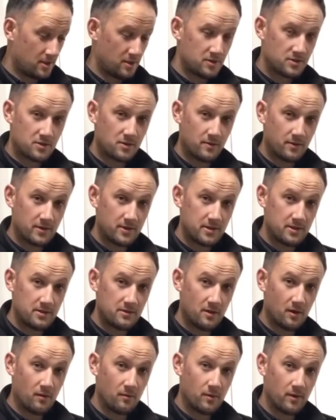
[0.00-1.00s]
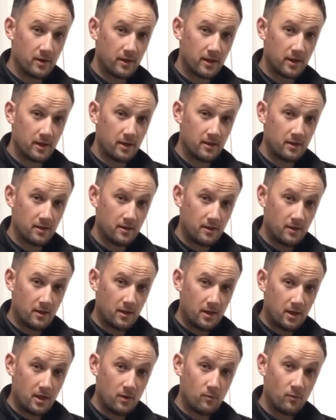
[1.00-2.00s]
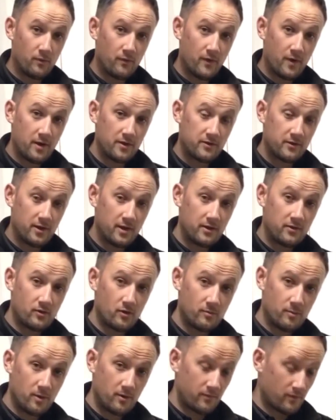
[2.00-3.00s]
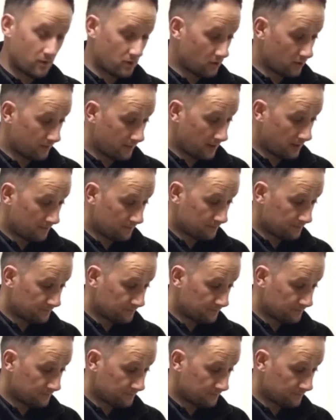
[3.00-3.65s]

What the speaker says: you discover that it's not working, you will first need to remove the cover